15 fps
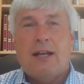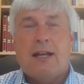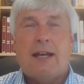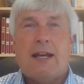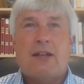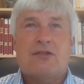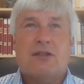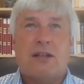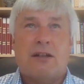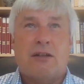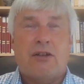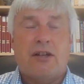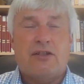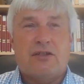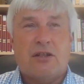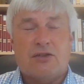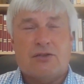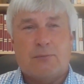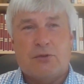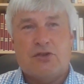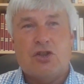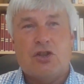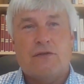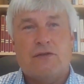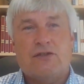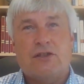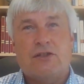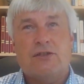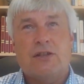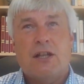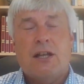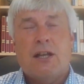How does that relate to customer services?